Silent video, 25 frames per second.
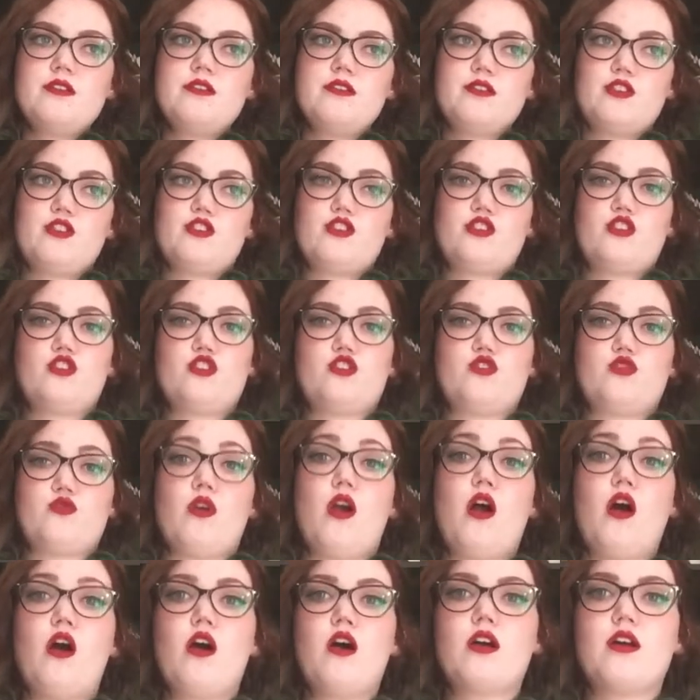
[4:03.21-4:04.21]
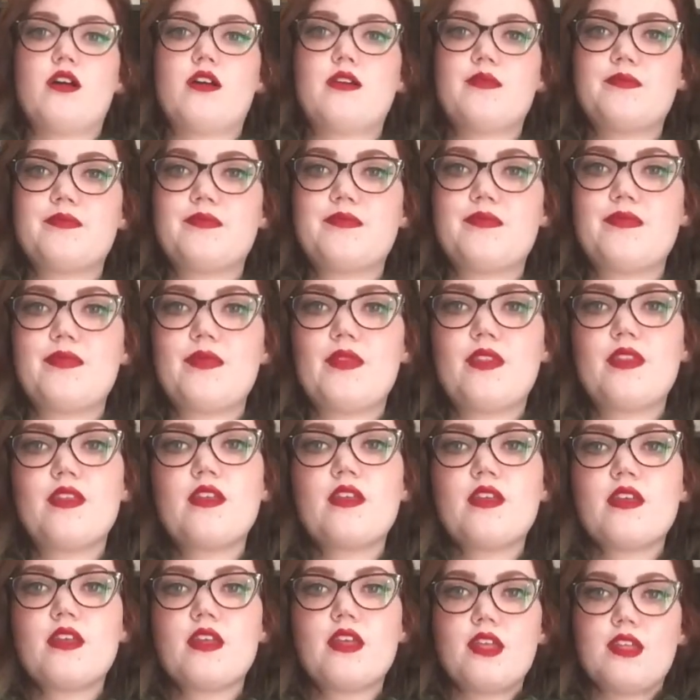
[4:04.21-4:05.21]
strong.
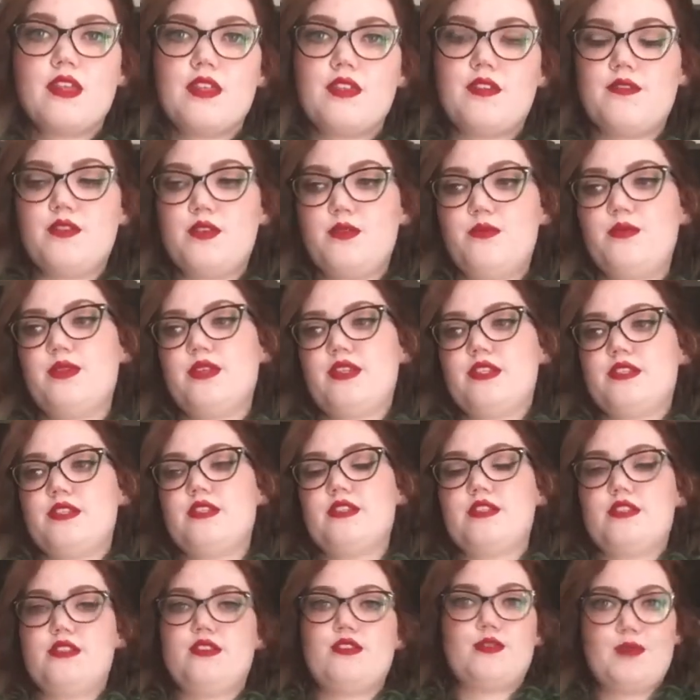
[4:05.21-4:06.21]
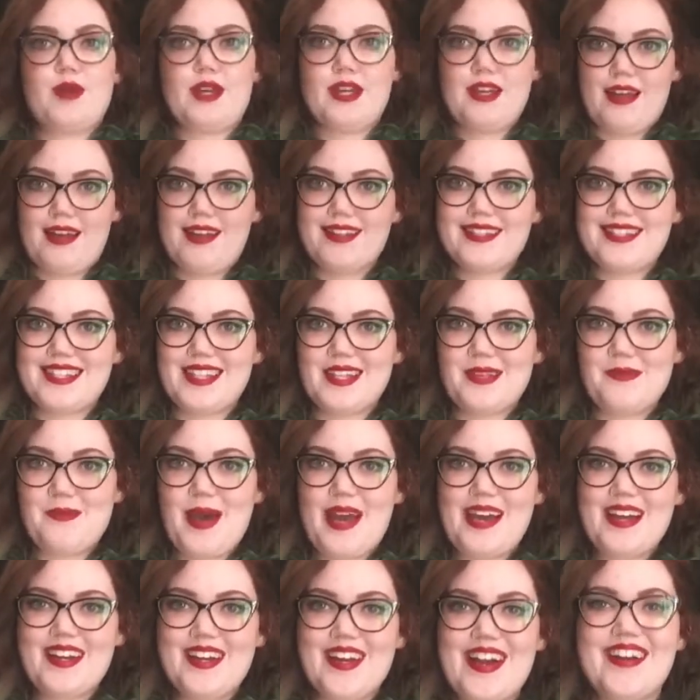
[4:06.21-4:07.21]
If you please excuse my cats in the
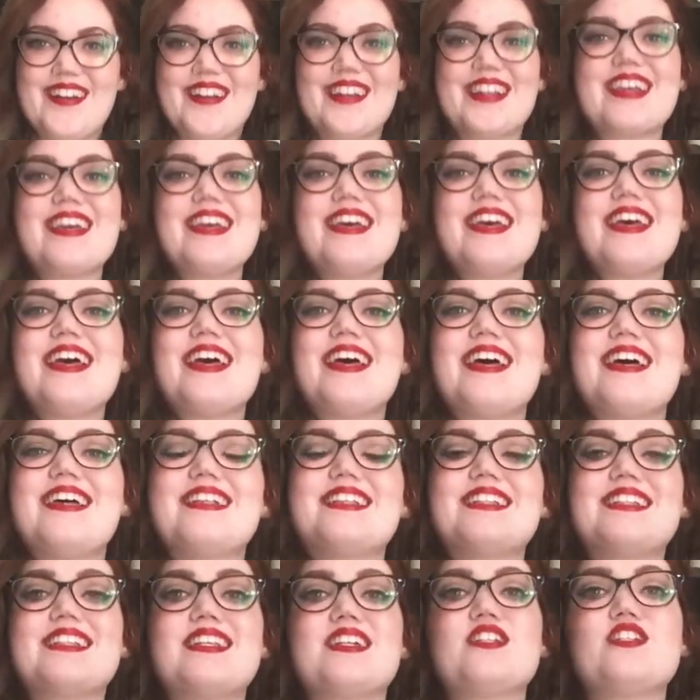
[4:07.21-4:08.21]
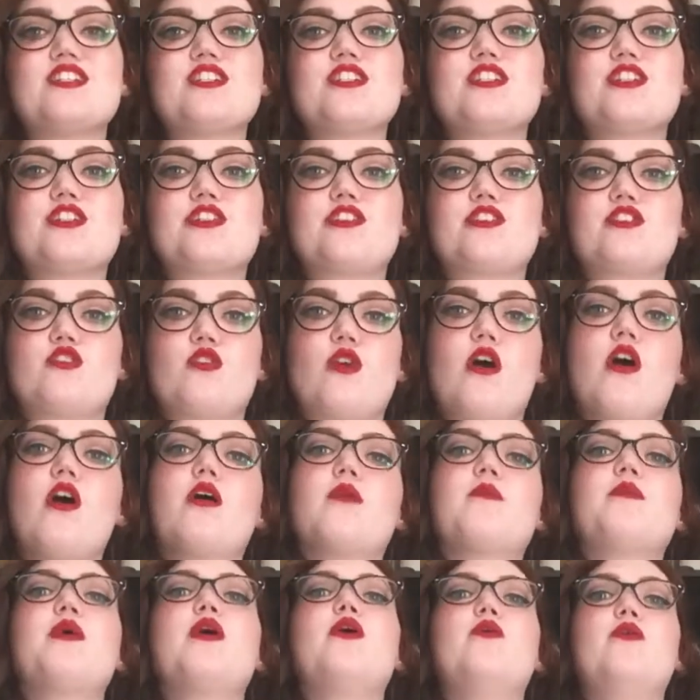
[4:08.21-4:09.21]
background. It's such a
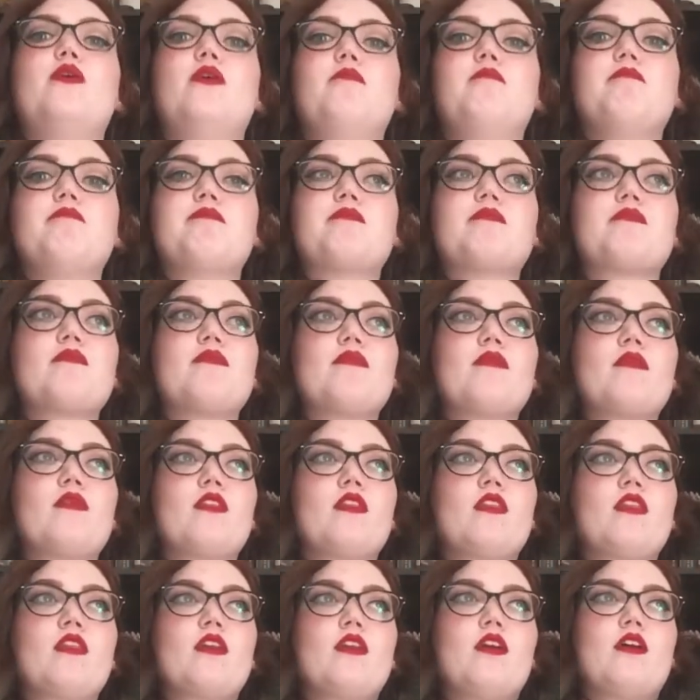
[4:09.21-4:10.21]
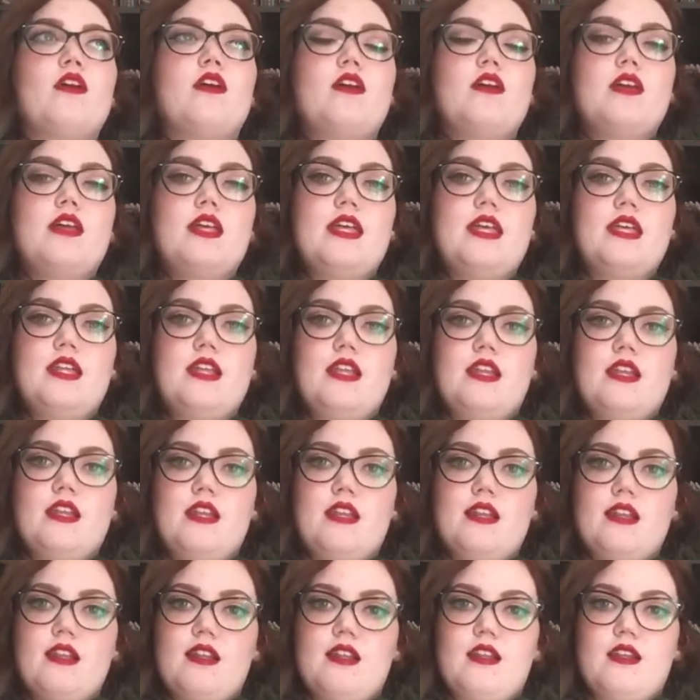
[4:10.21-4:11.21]
strong poem. It
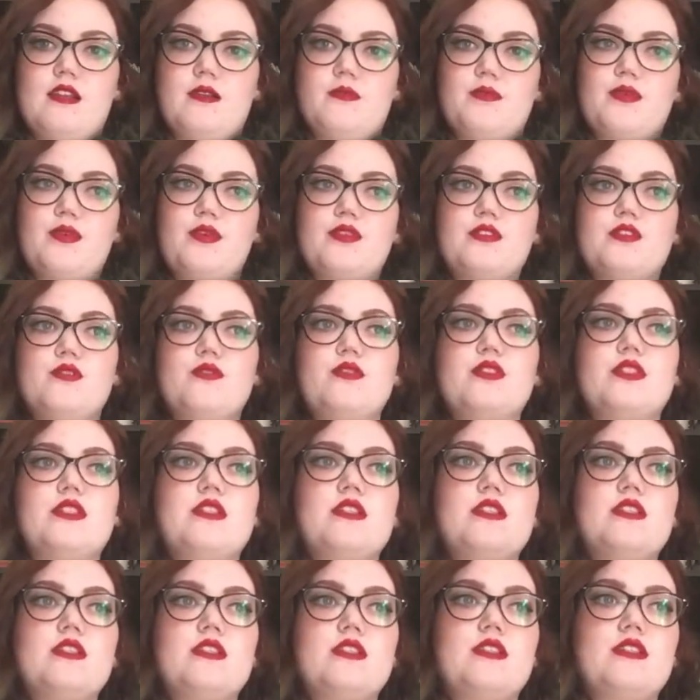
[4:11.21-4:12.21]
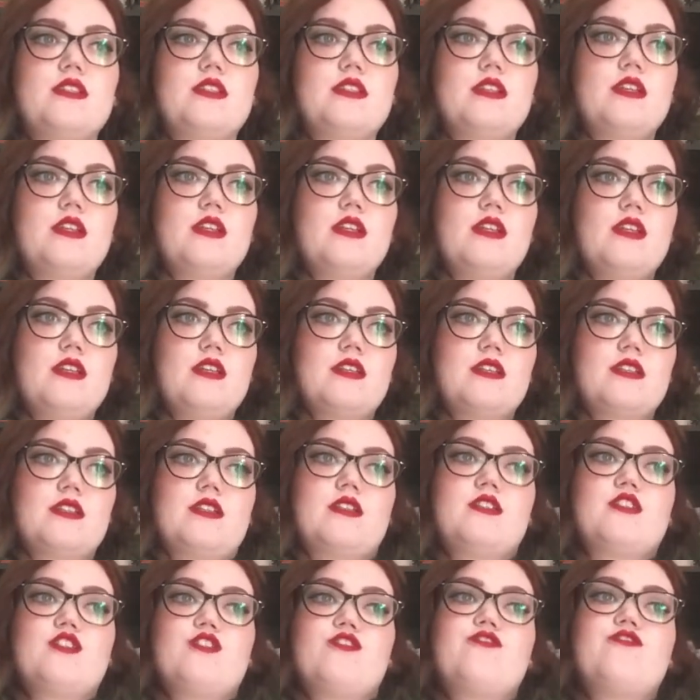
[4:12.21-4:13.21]
produces
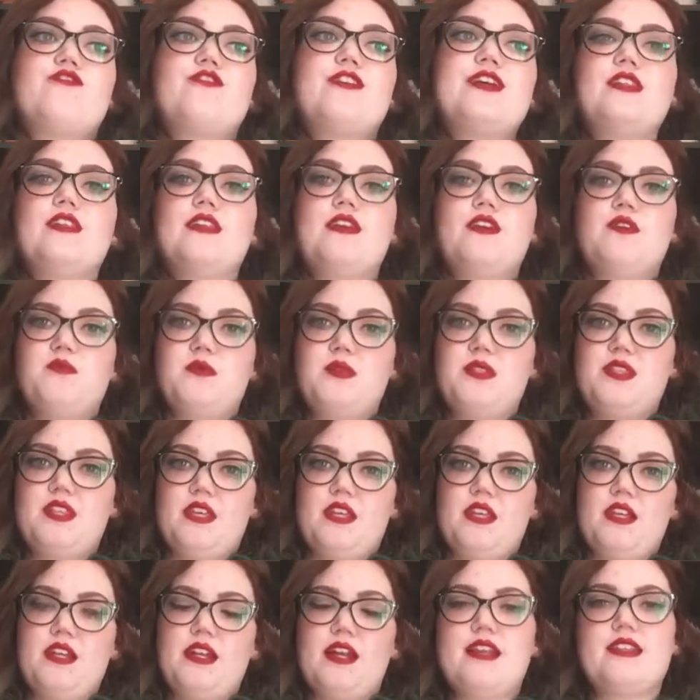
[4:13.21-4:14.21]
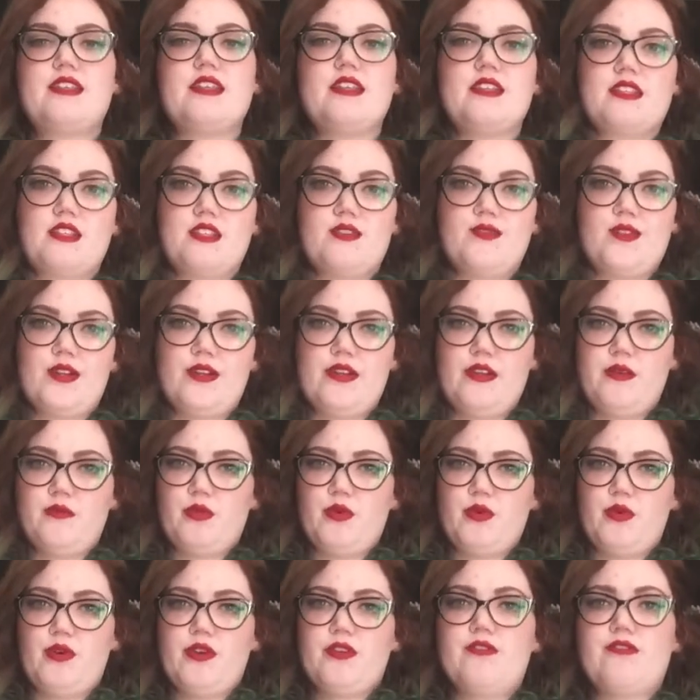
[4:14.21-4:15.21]
such a feeling within, and I think that's very
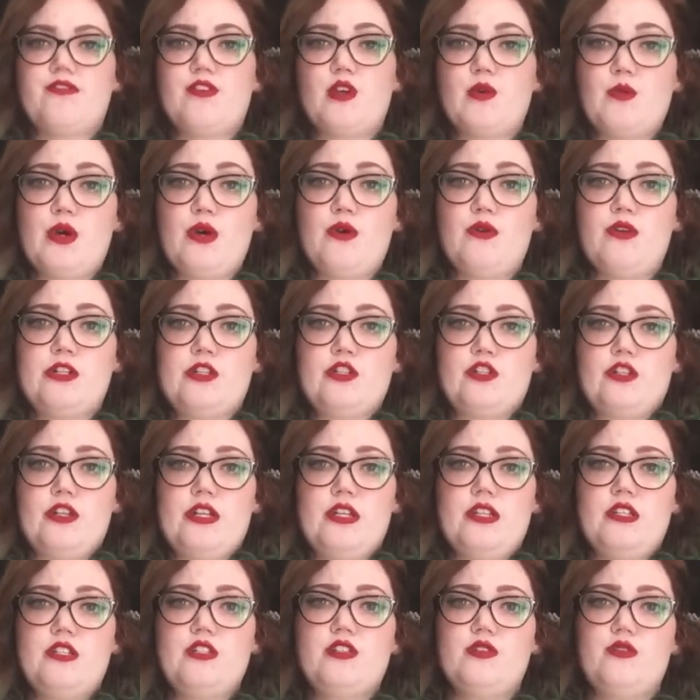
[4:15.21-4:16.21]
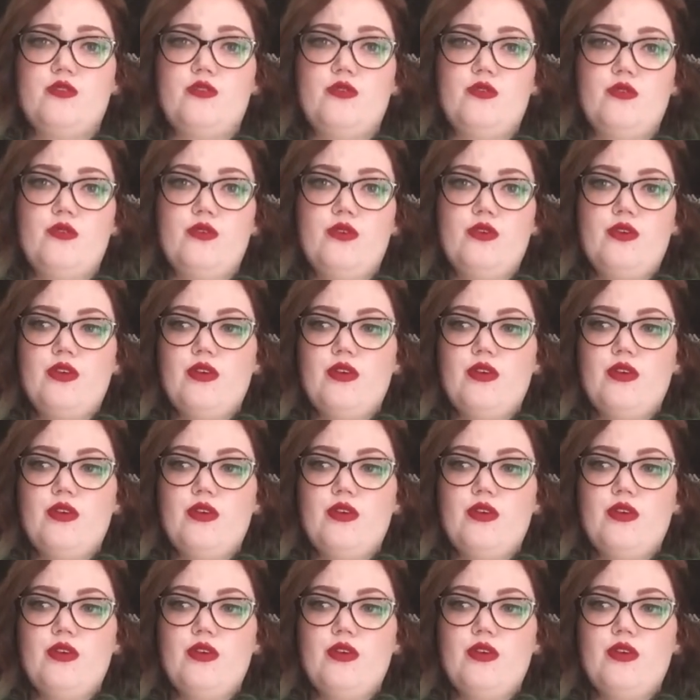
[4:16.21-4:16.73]
important for poetry, to